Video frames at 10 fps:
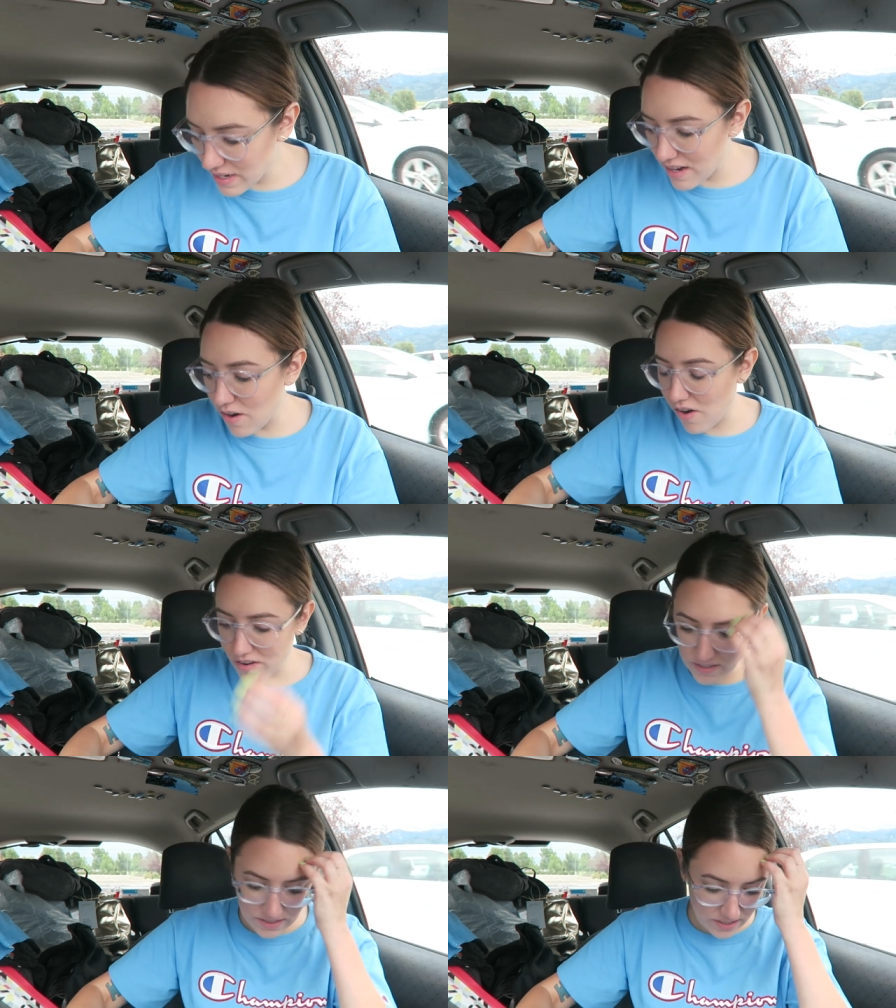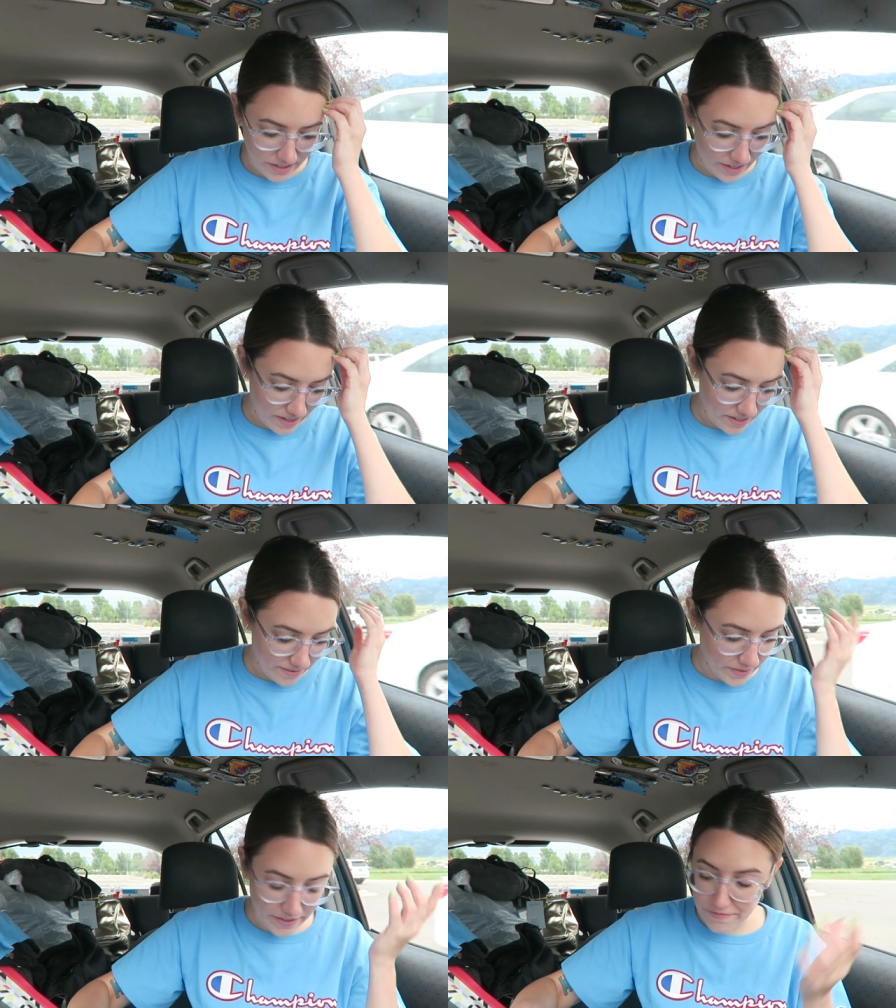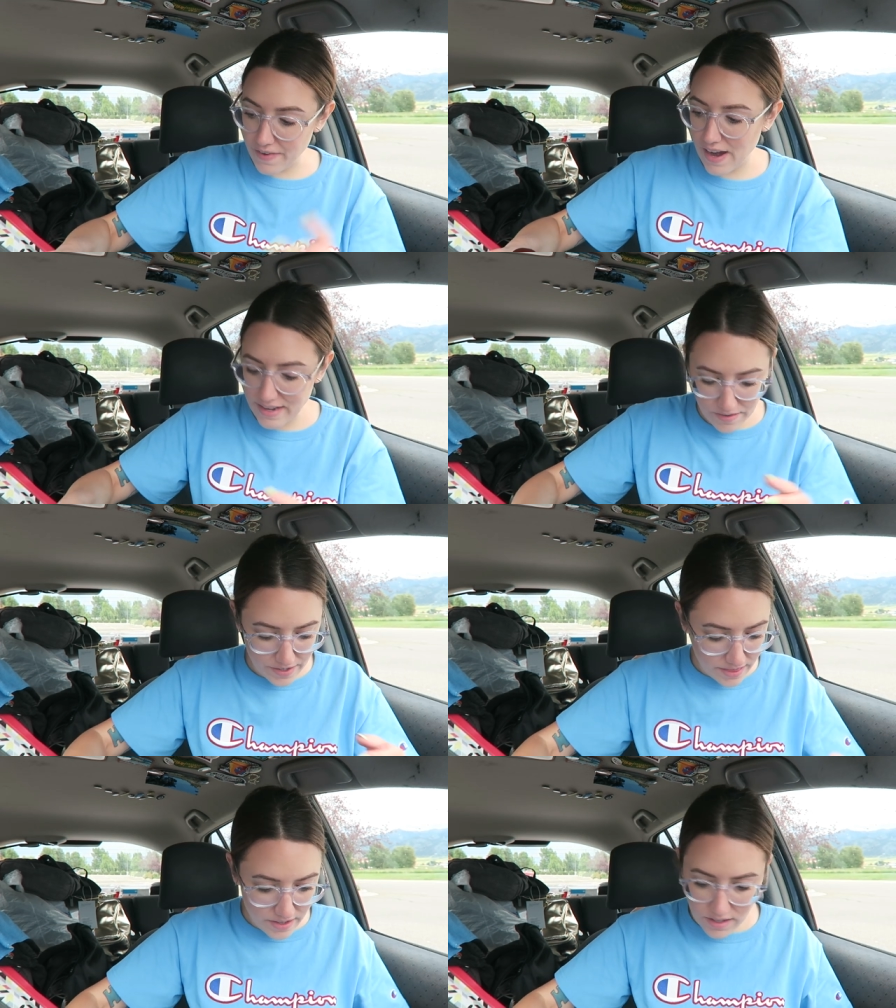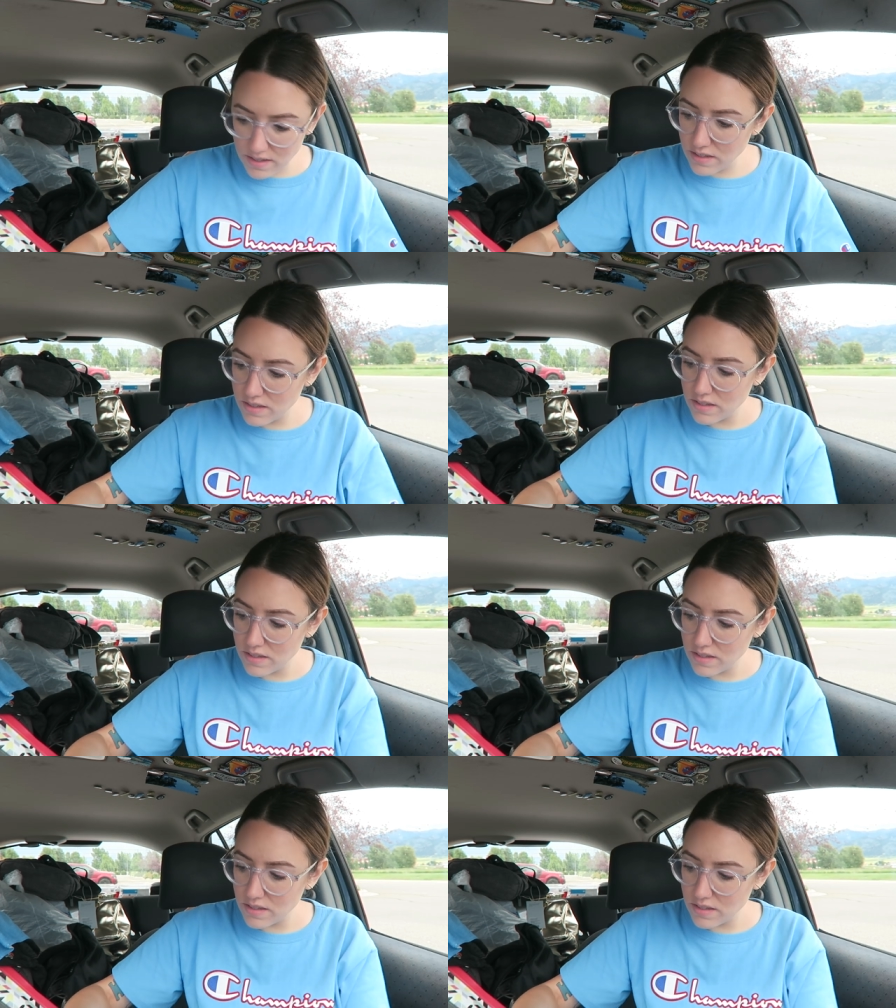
it's kind of hard to like really find everything.